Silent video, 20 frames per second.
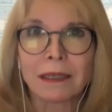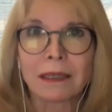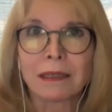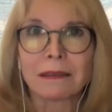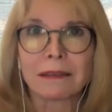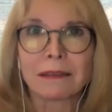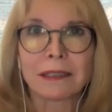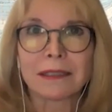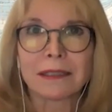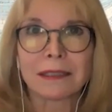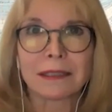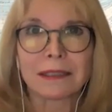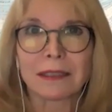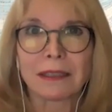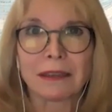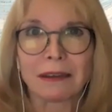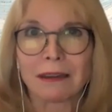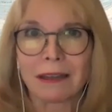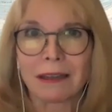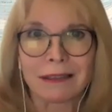This is
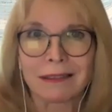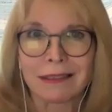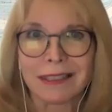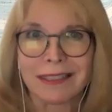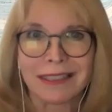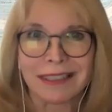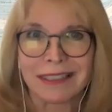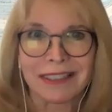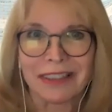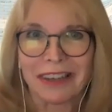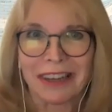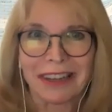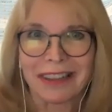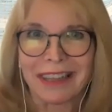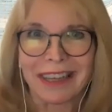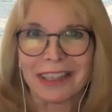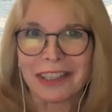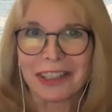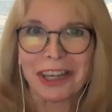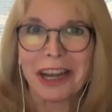not
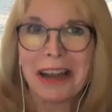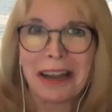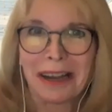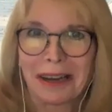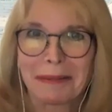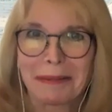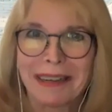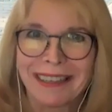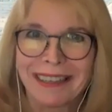that job.